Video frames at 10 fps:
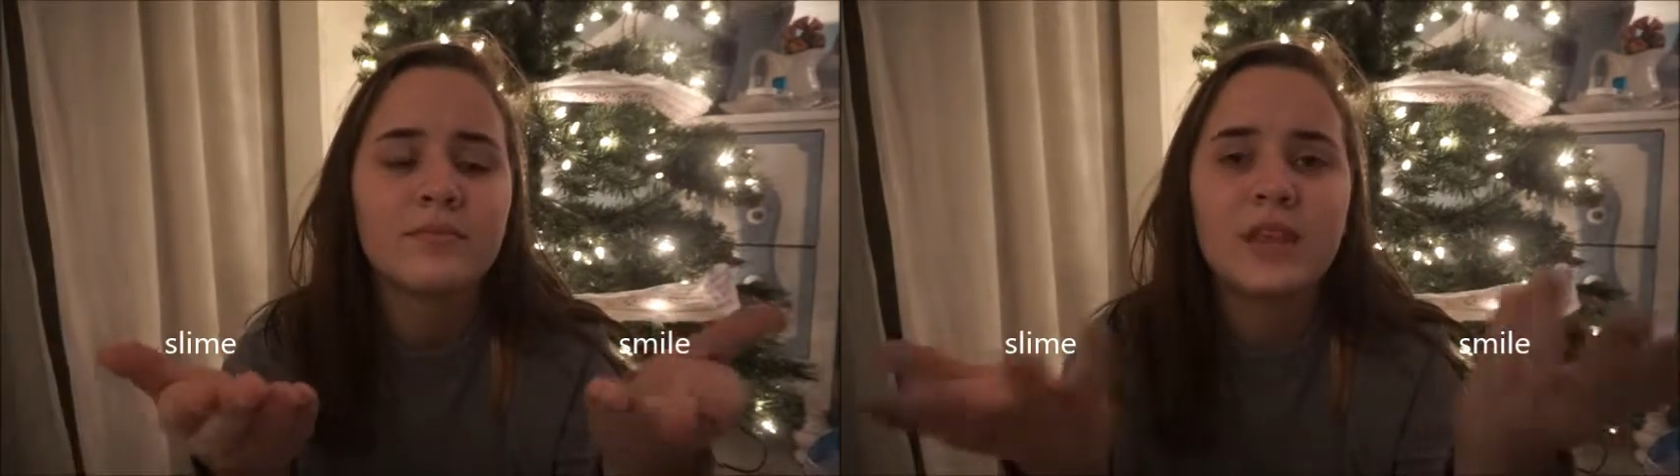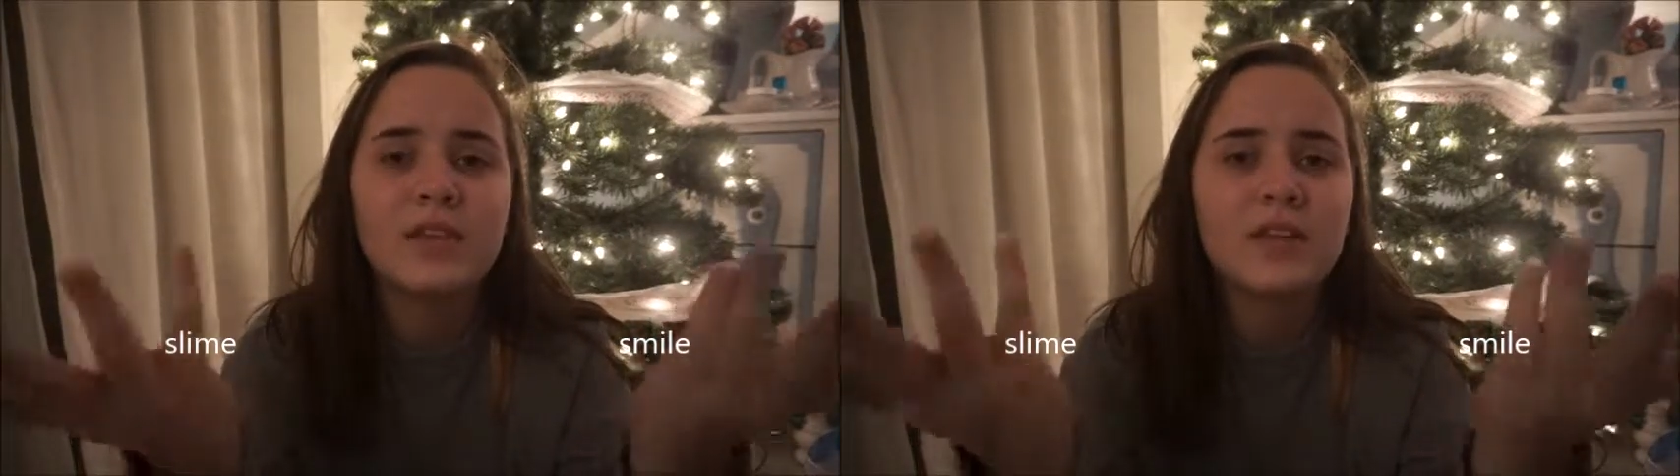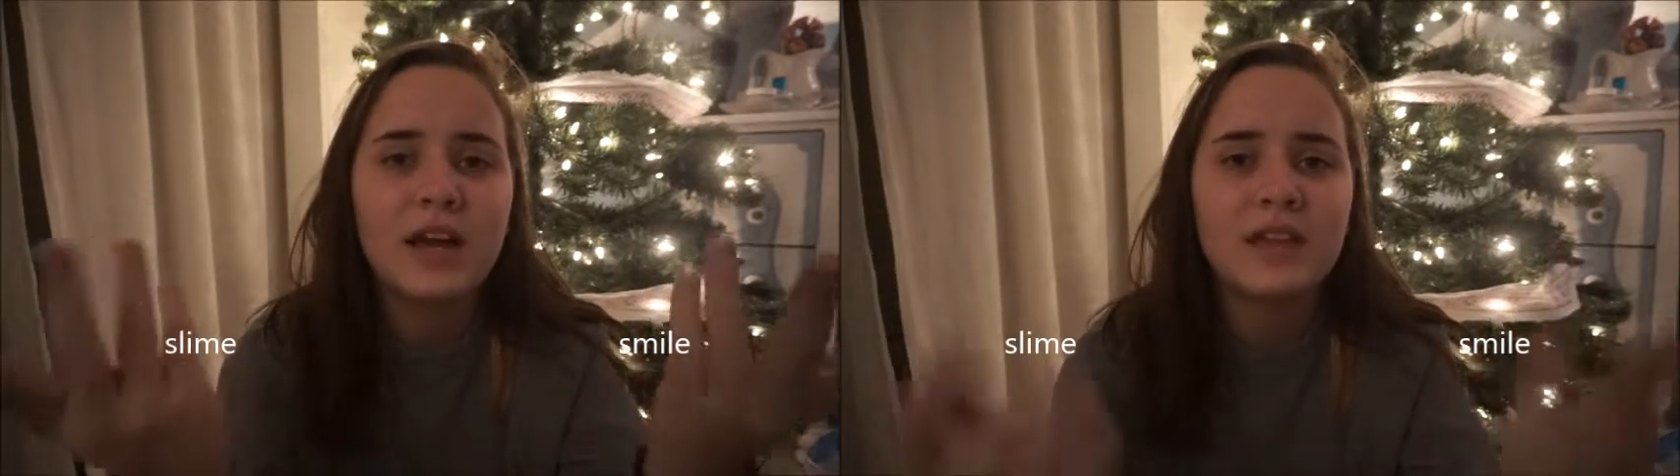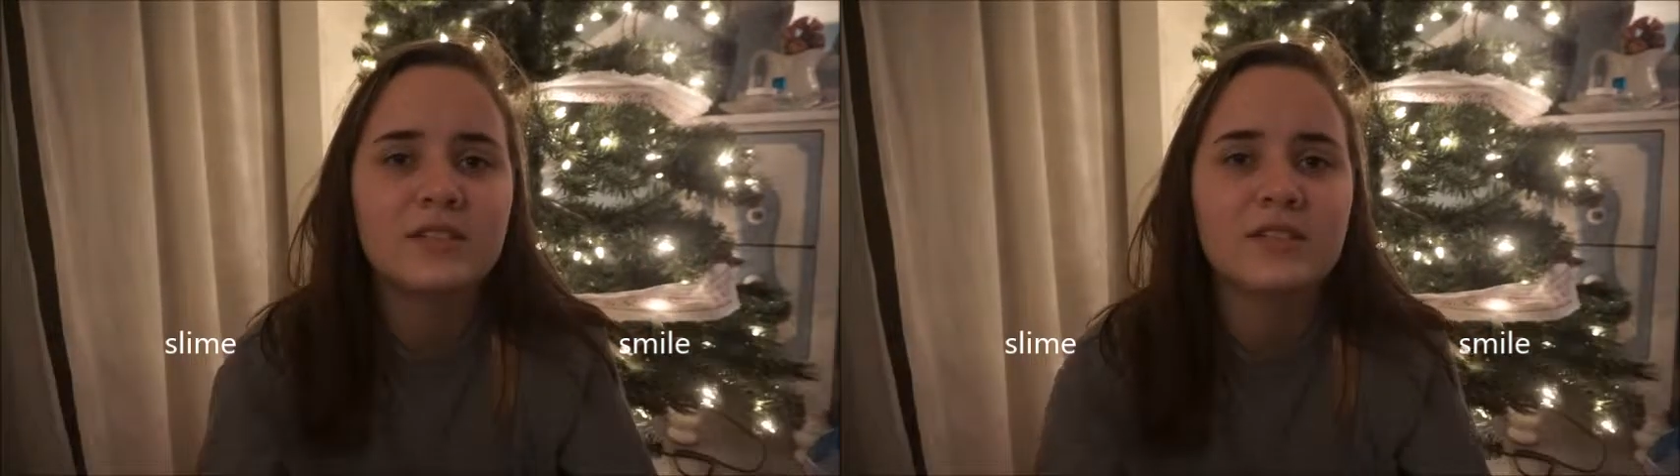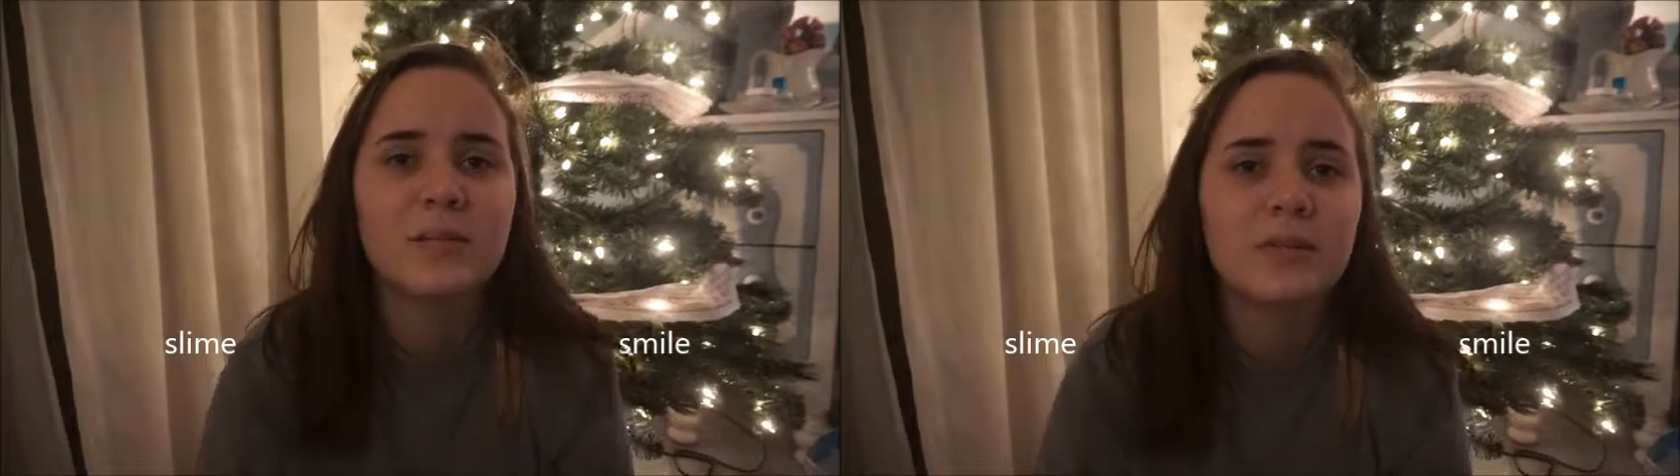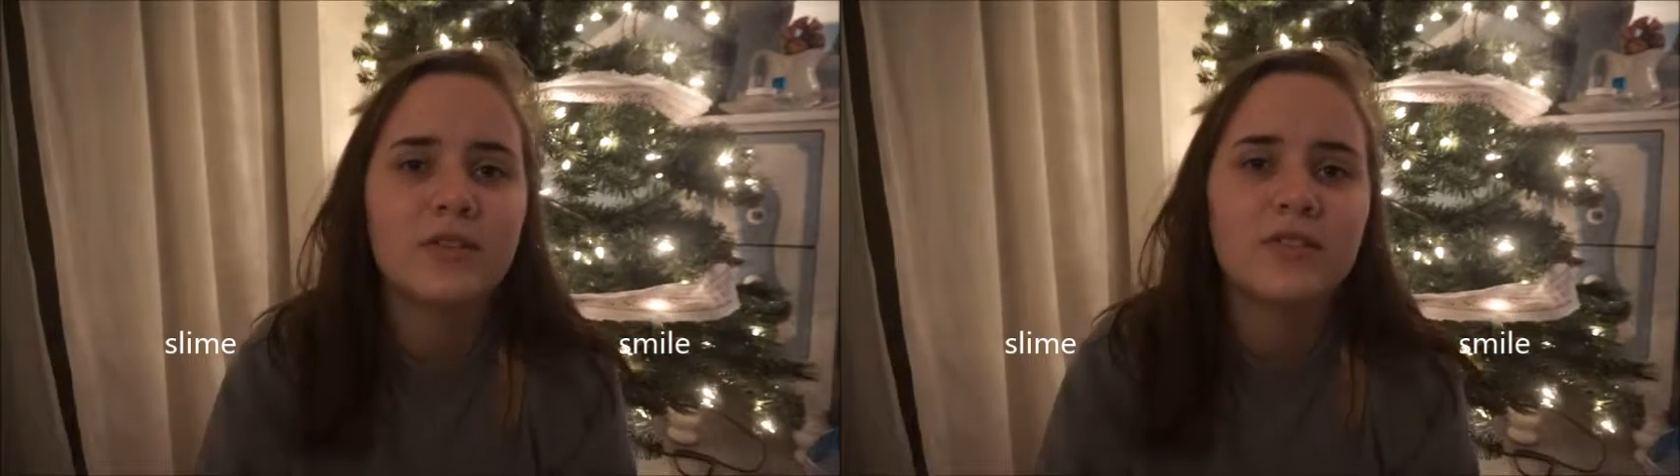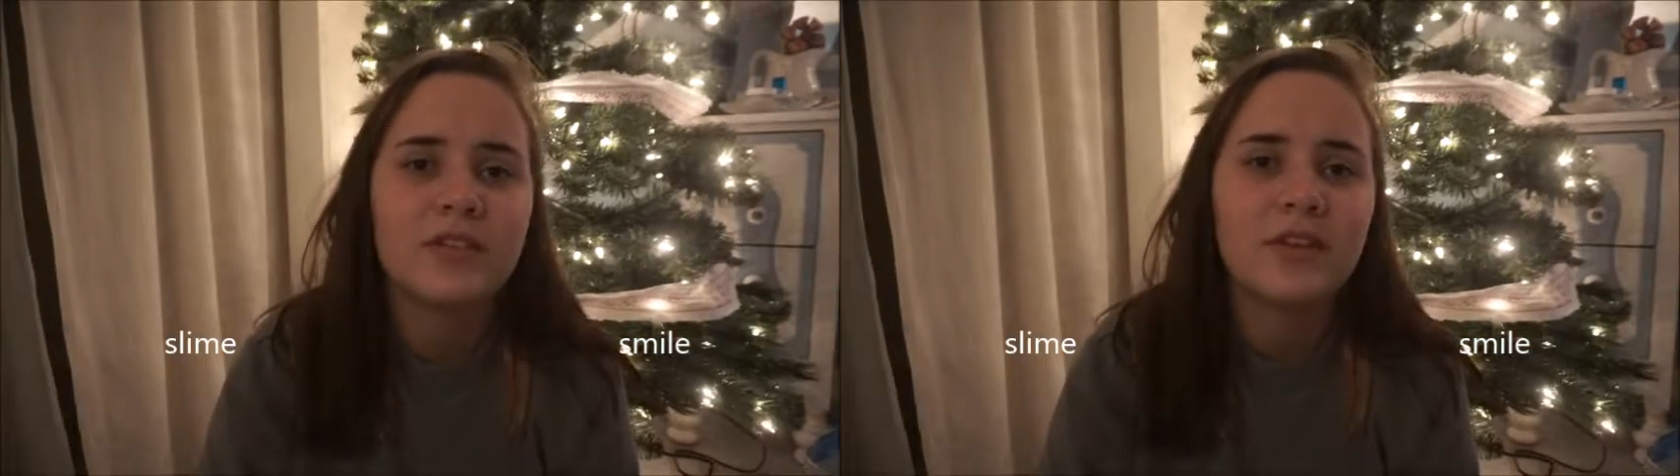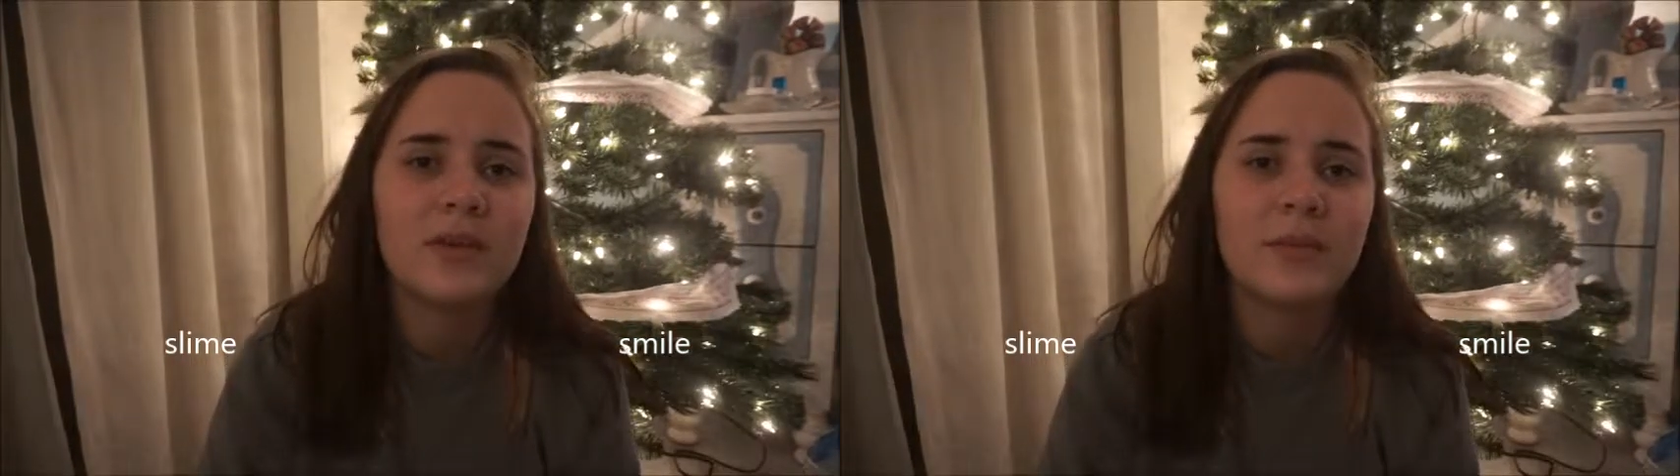They look kind of similar if you
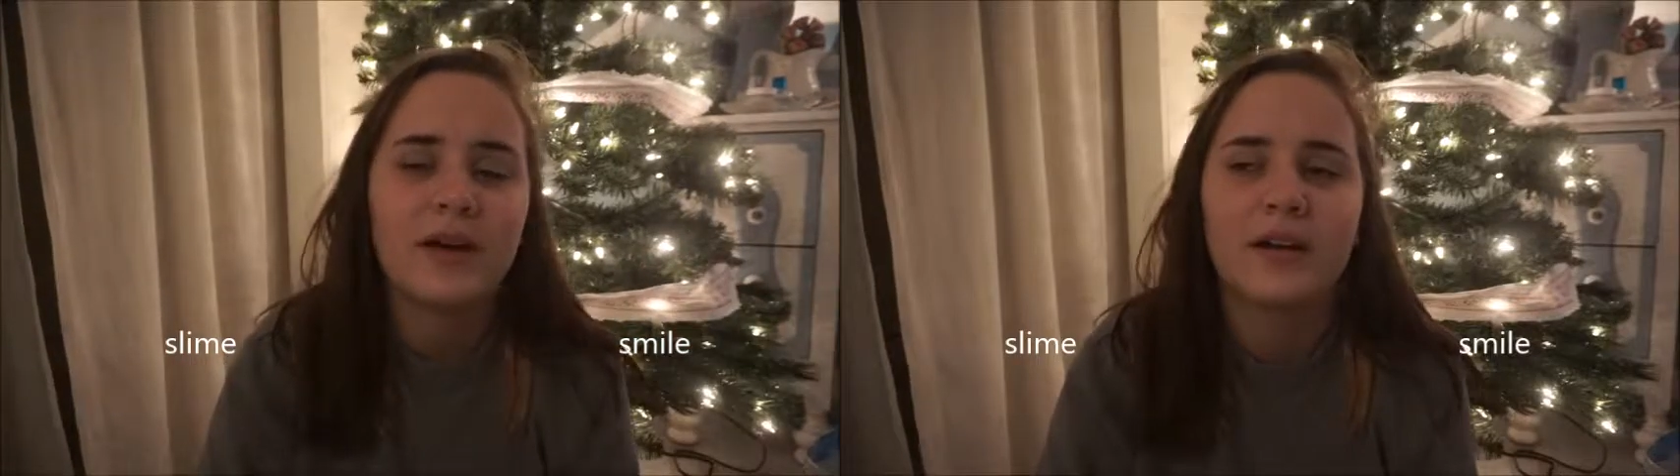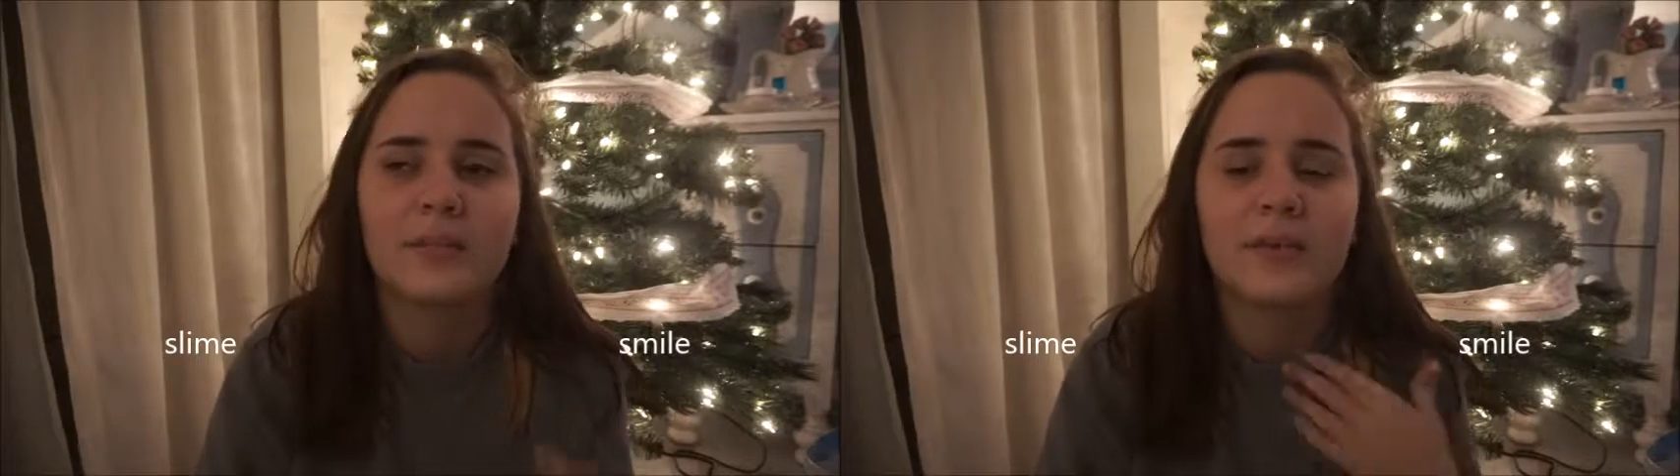think about it,